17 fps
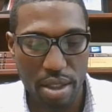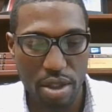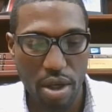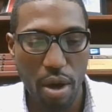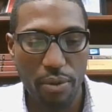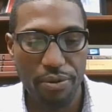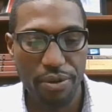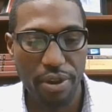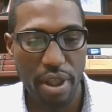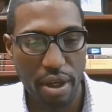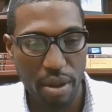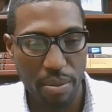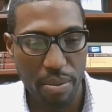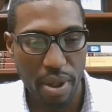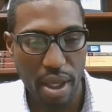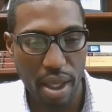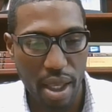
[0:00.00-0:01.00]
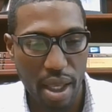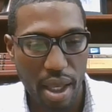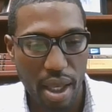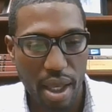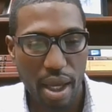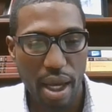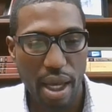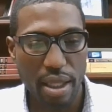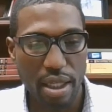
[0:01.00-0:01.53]
So hopefully it'll be
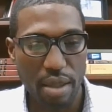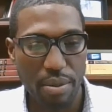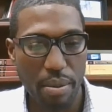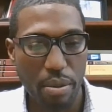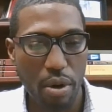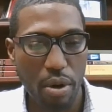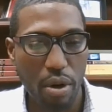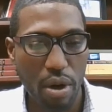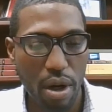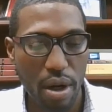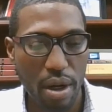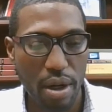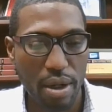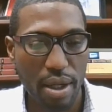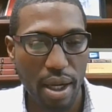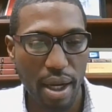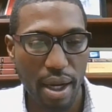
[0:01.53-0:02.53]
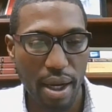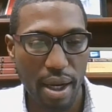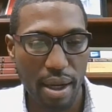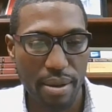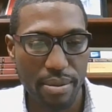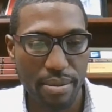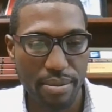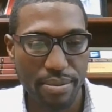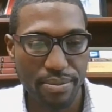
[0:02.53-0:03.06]
a little bit more, a